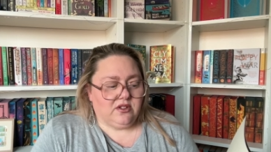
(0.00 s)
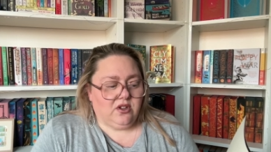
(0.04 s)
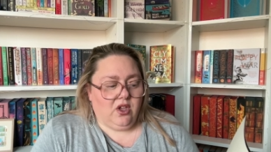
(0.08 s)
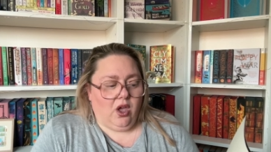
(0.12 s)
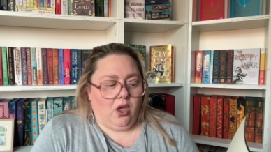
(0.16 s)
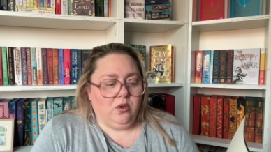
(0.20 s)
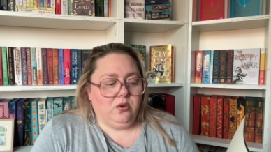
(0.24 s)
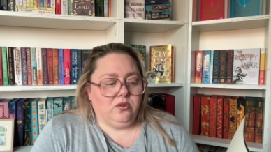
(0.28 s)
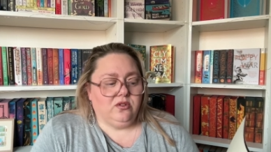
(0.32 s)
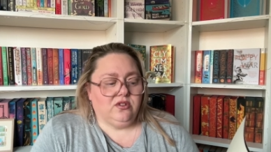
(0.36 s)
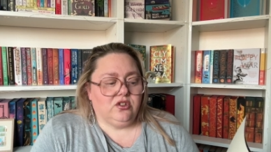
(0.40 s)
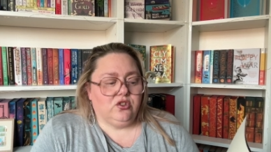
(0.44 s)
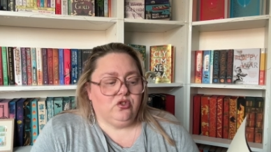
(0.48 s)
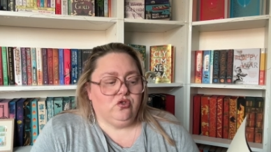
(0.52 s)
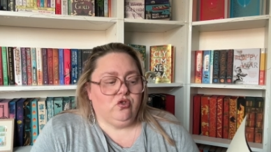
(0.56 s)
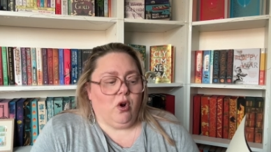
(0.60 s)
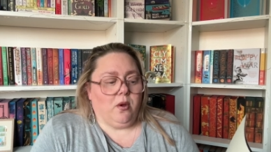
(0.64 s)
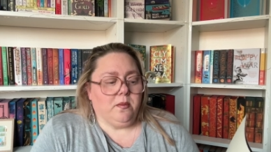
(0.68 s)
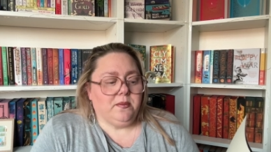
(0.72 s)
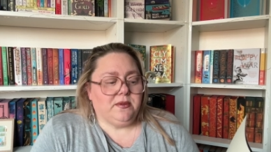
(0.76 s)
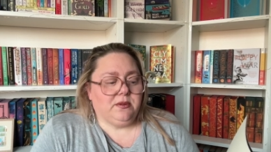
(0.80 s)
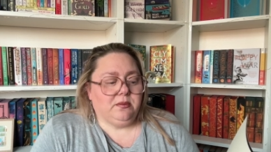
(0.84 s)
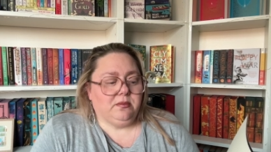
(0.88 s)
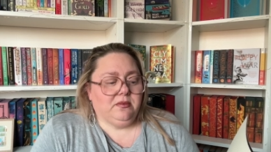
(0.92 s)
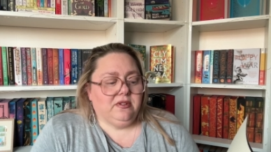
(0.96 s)
coaxed
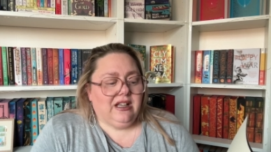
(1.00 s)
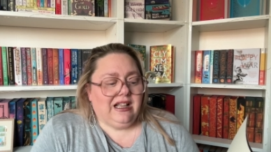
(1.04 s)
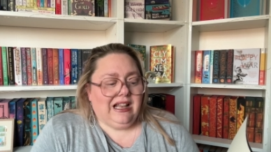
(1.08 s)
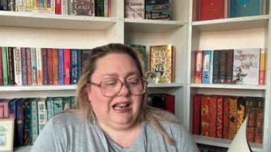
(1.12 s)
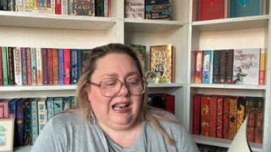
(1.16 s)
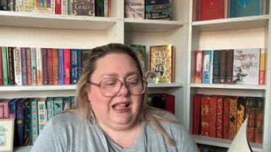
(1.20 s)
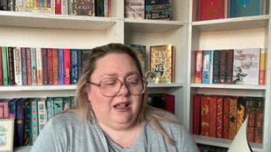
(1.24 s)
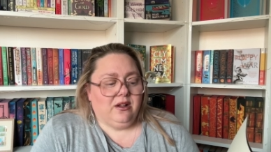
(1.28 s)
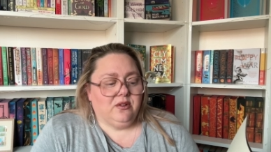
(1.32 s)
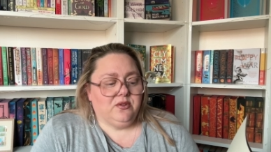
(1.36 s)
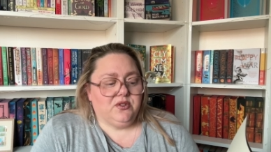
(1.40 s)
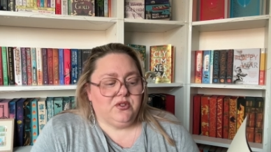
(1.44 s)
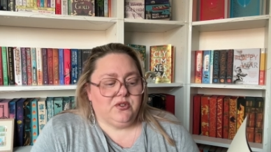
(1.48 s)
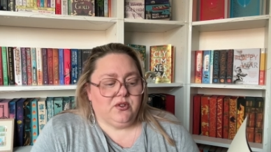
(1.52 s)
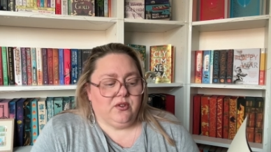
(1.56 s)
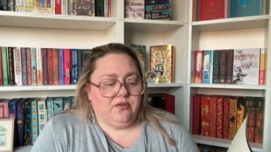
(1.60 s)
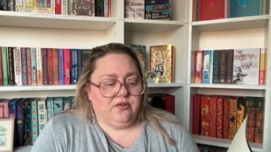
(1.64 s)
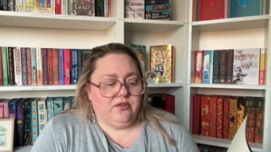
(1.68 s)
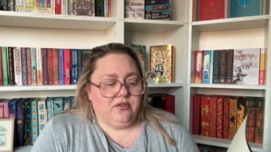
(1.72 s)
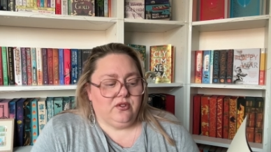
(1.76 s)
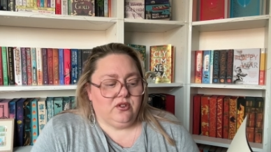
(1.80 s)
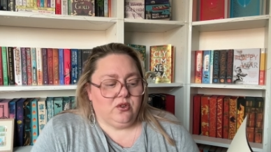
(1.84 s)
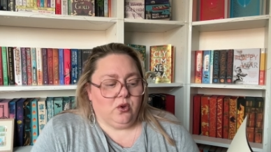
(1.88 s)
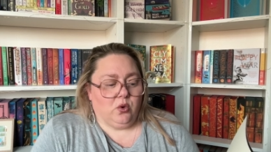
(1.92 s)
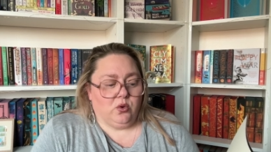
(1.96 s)
drops from the clouds of,
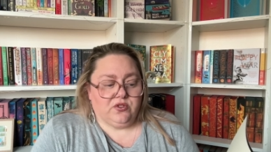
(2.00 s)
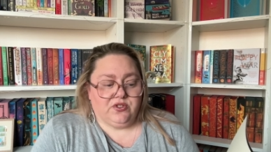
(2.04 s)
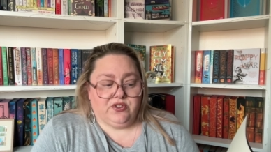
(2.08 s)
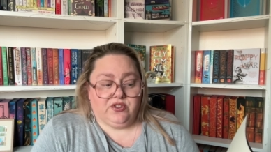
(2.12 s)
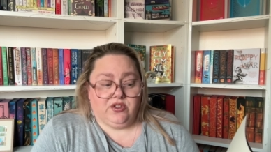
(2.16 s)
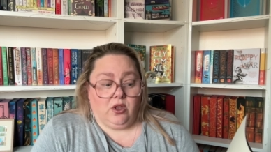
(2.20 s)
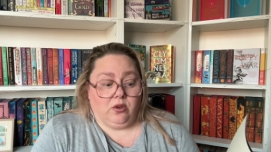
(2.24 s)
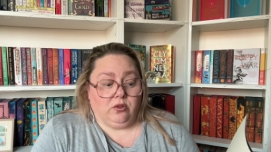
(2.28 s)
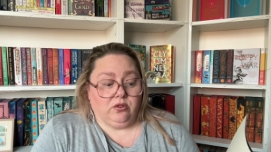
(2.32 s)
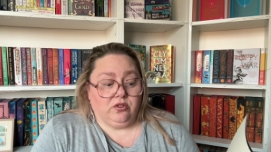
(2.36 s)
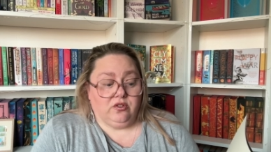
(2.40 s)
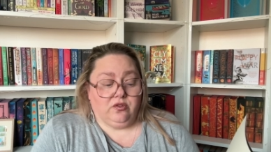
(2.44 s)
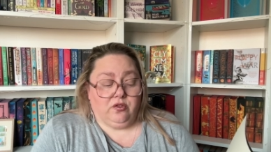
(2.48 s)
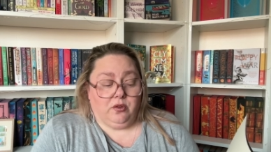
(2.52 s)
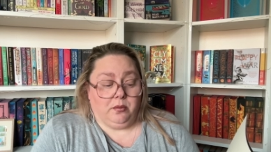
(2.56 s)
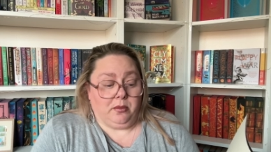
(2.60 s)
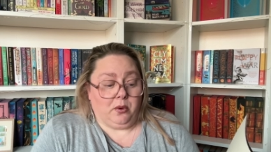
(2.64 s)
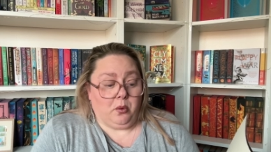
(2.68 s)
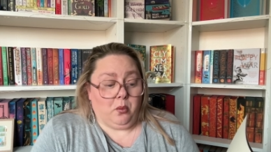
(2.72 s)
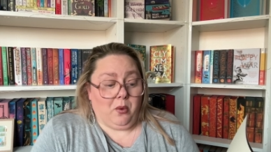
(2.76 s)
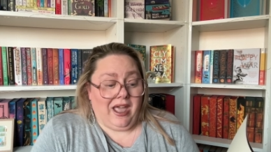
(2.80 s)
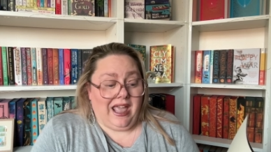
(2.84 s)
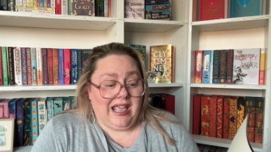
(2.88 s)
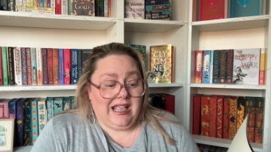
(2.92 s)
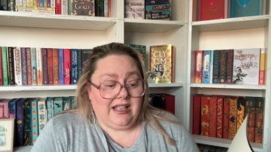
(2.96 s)
or salt from the
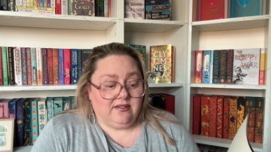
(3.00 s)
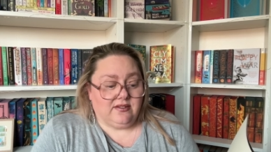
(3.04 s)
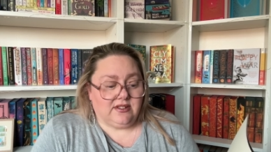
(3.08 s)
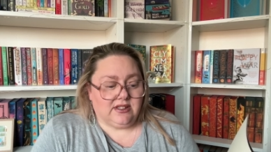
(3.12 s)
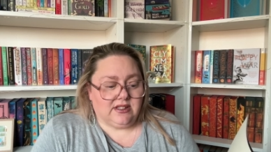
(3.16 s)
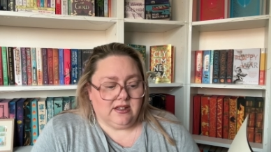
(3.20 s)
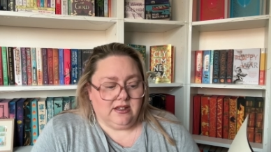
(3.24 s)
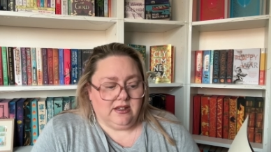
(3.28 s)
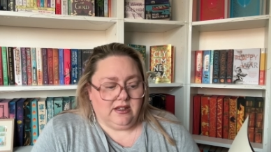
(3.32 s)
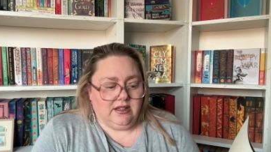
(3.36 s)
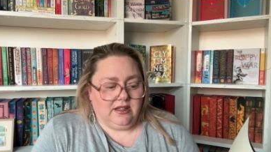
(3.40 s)
waves.